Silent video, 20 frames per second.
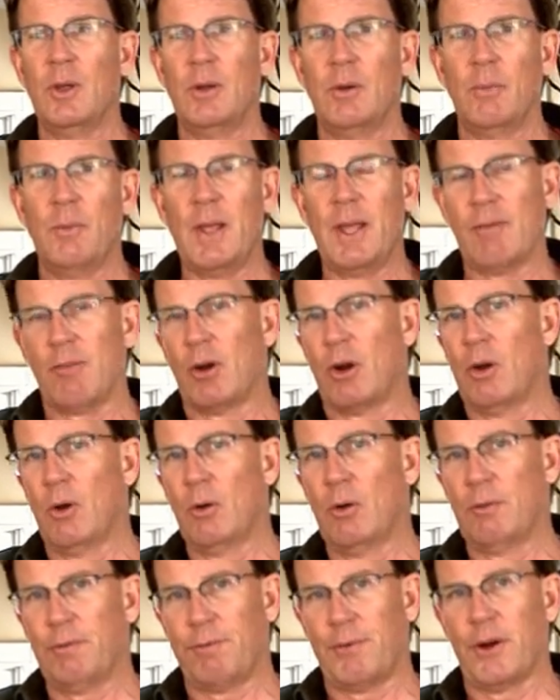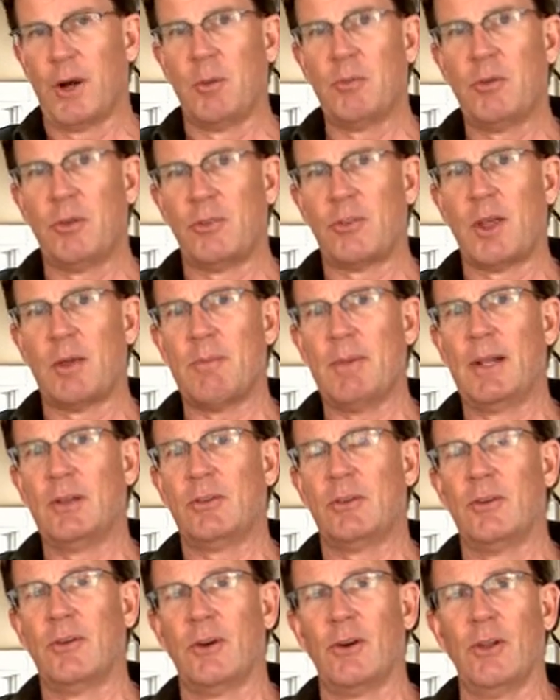we have our own farms, as I
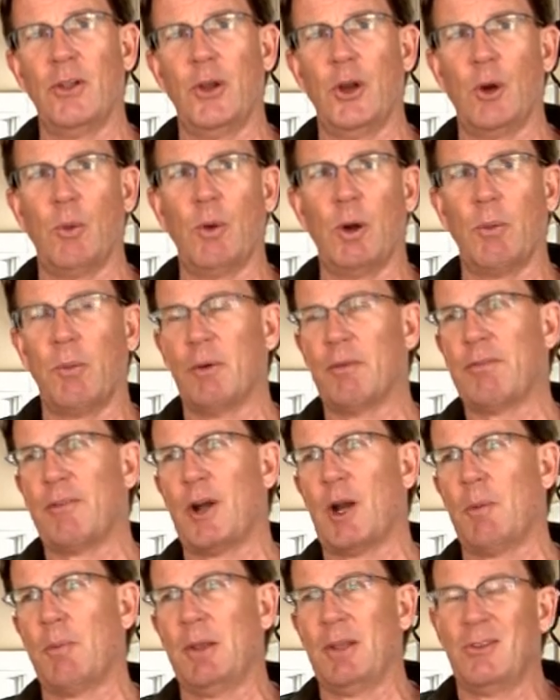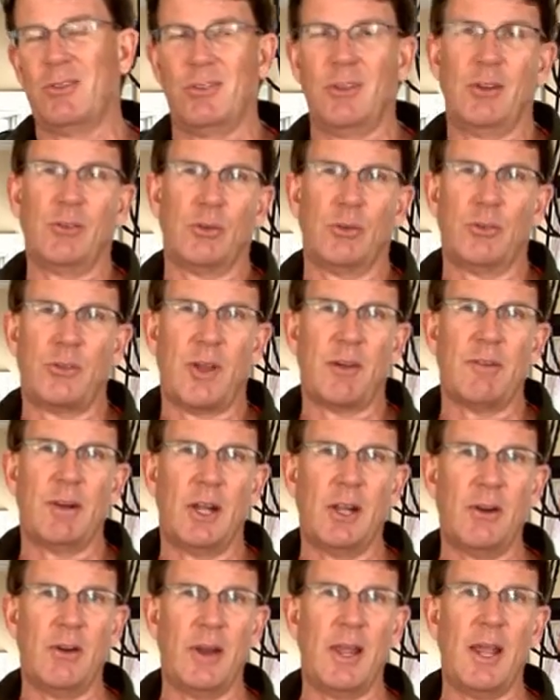mentioned earlier, where we're farming 600 or
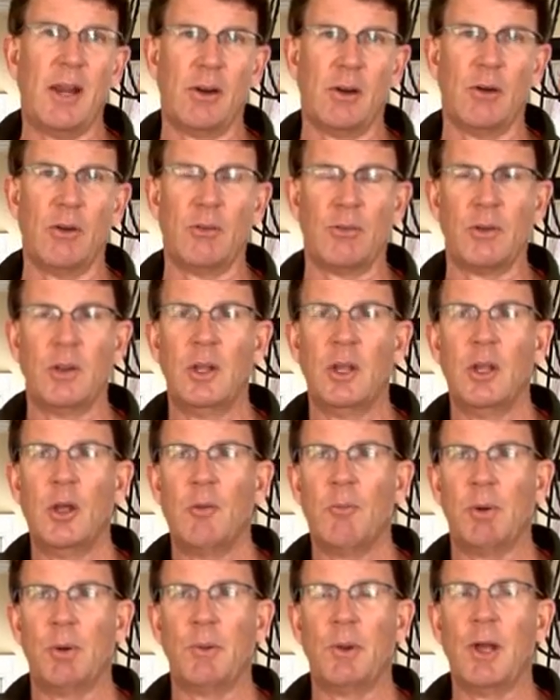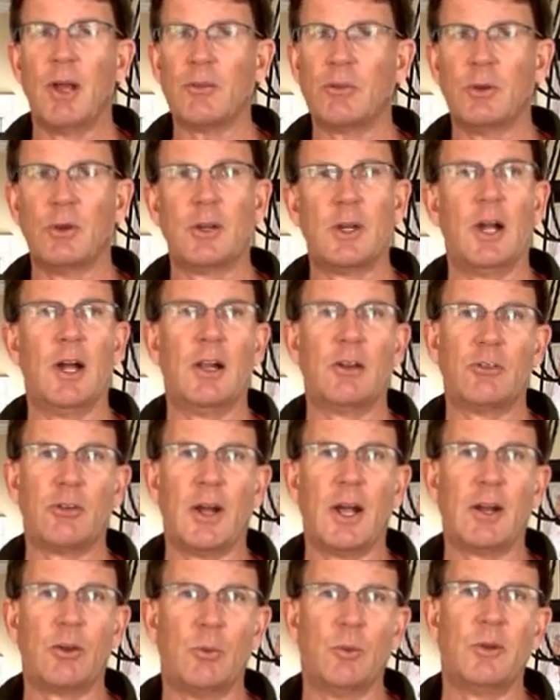700 acres, but we also
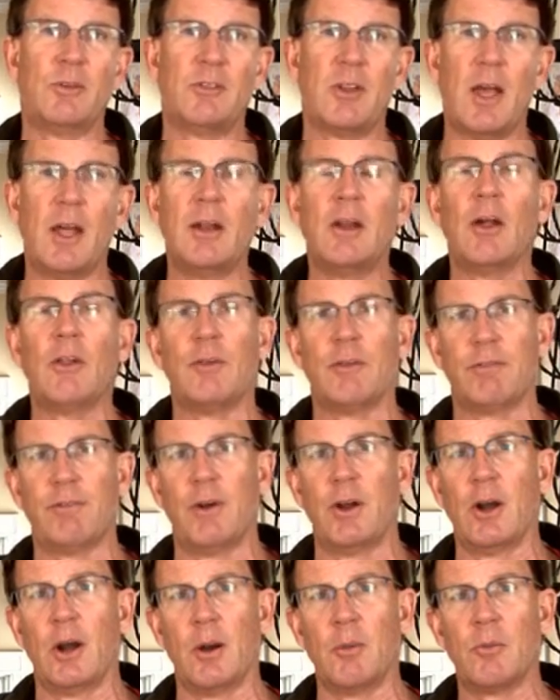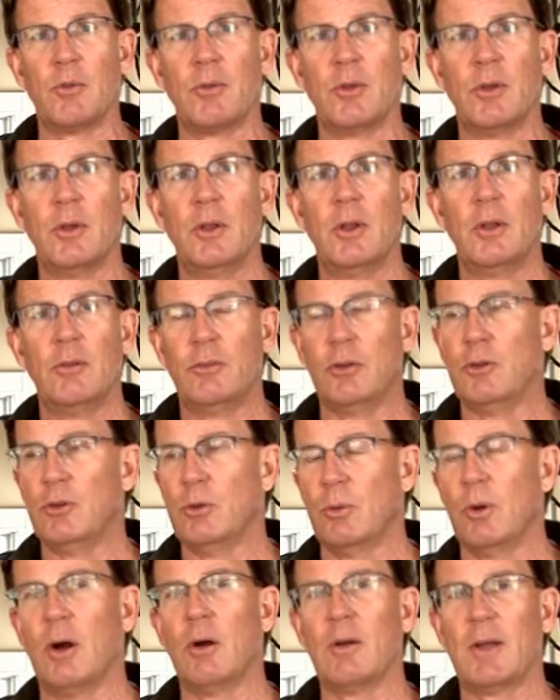contract with 10 other farms to
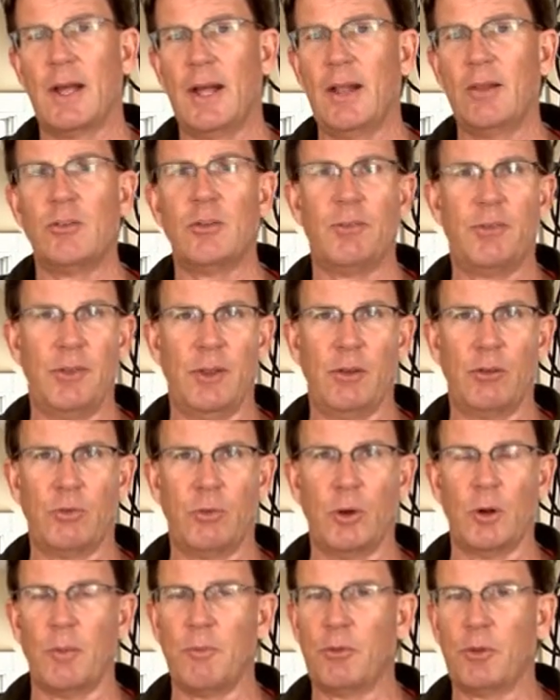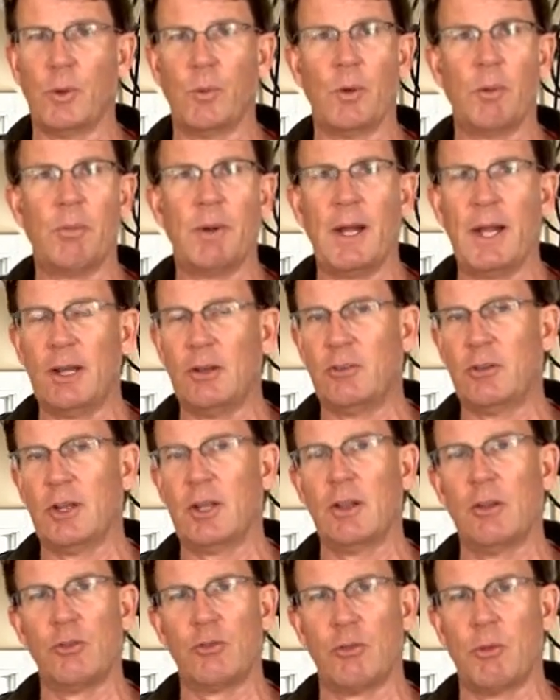do all kinds of things for them. So we're buying
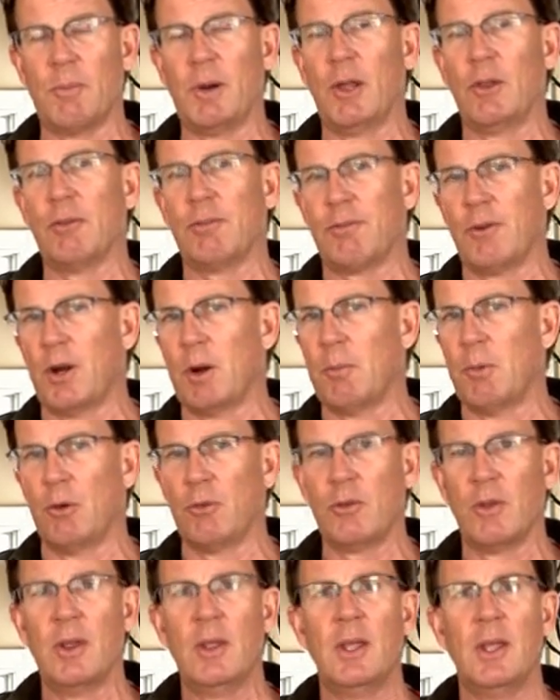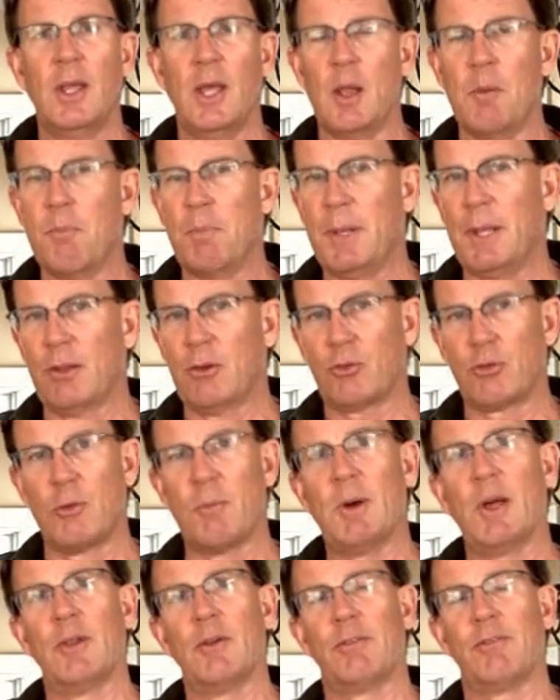chickens from other farmers and pigs from
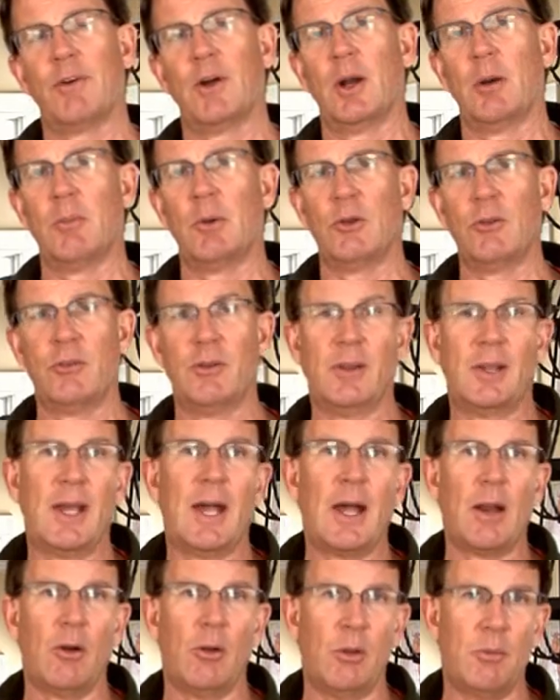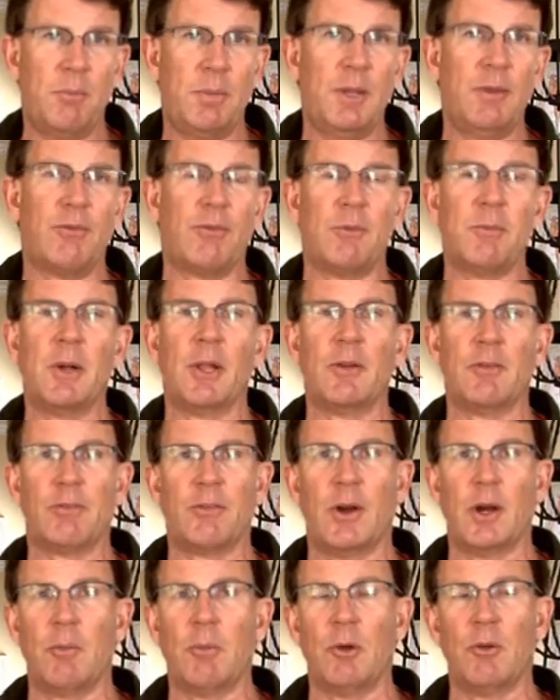other farmers and cattle and beef from other
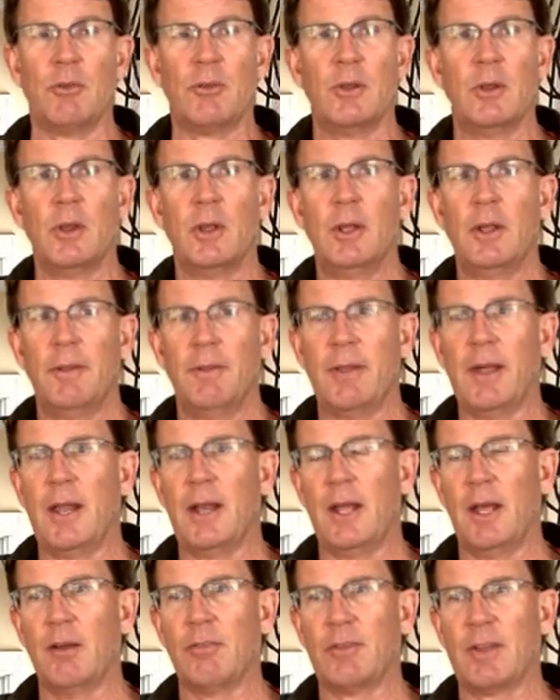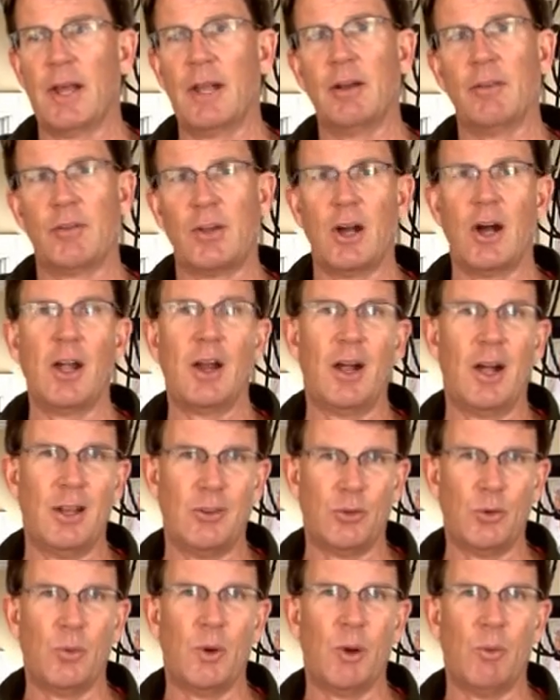farmers that have kind of caught on
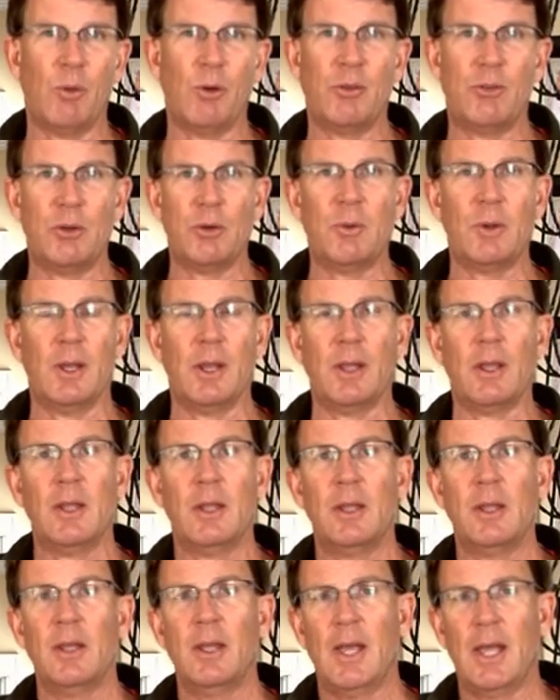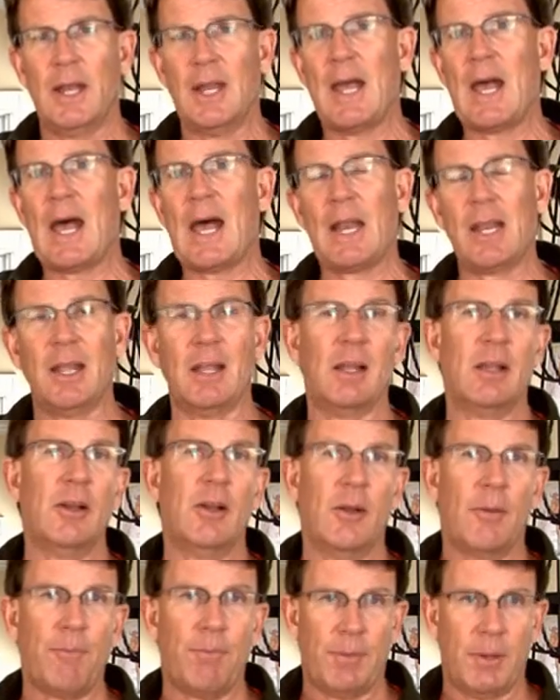to what we're doing and adding
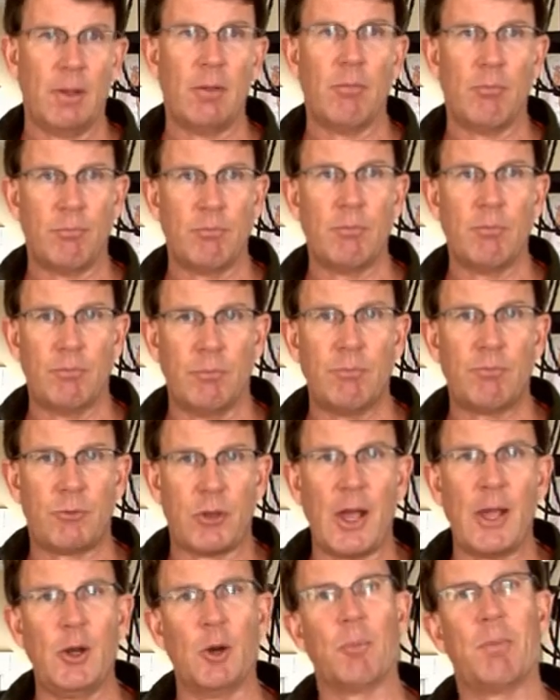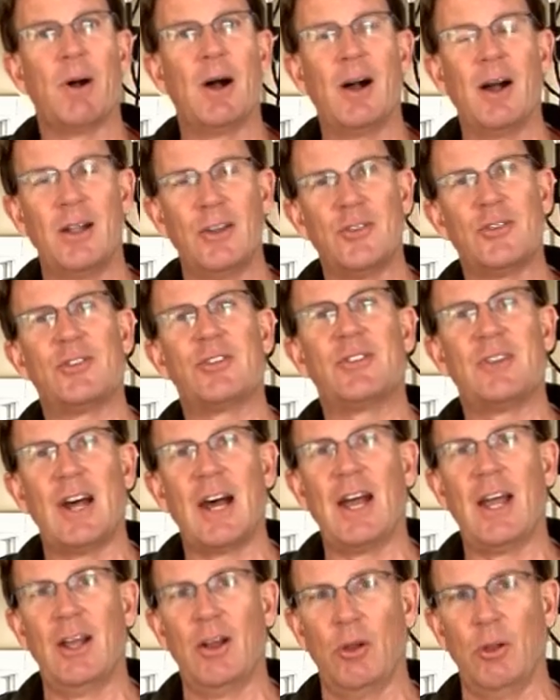Tyner Pond
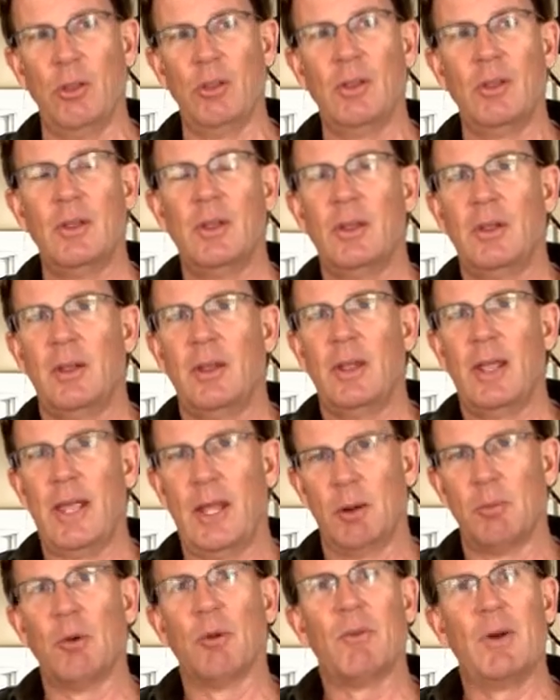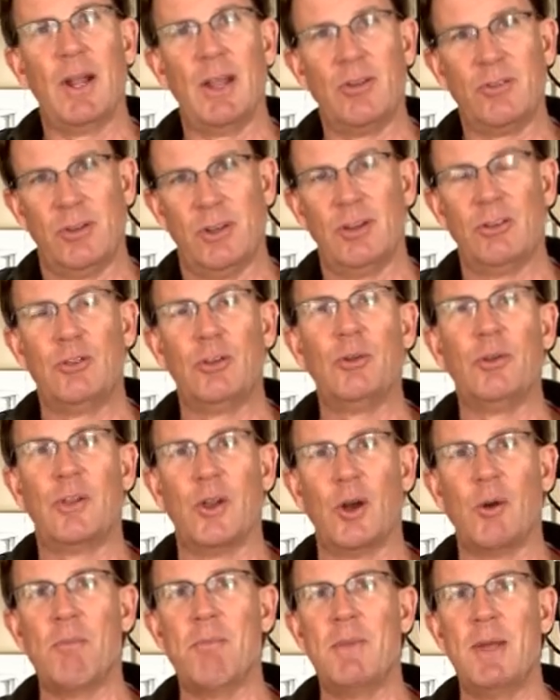style animal raising to
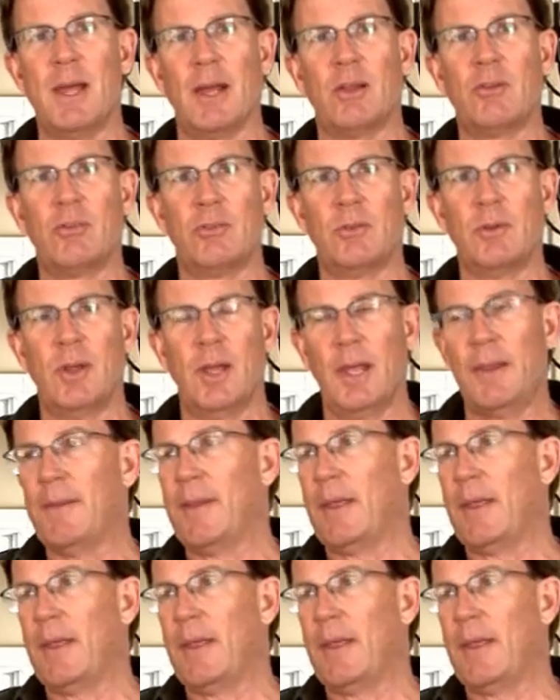their mix, and